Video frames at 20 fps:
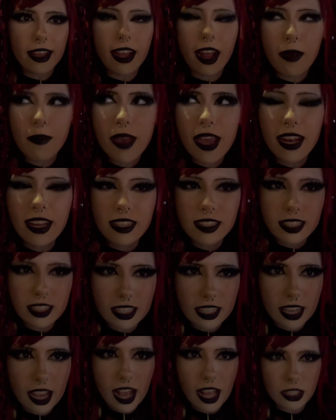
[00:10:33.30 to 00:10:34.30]
I made it to
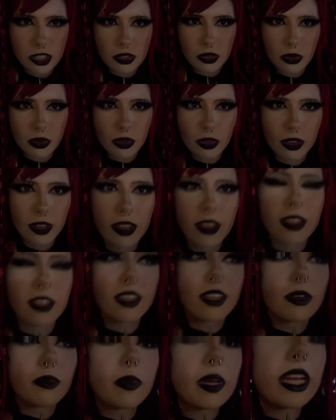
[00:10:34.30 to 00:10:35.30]
the castle.
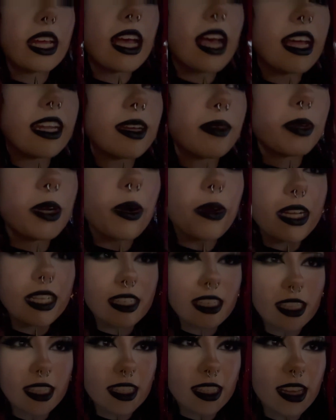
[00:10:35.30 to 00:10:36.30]
We didn't end up going
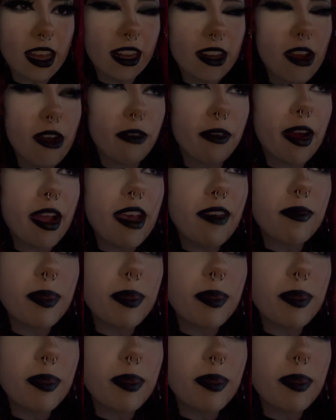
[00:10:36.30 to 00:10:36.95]
to the techno rave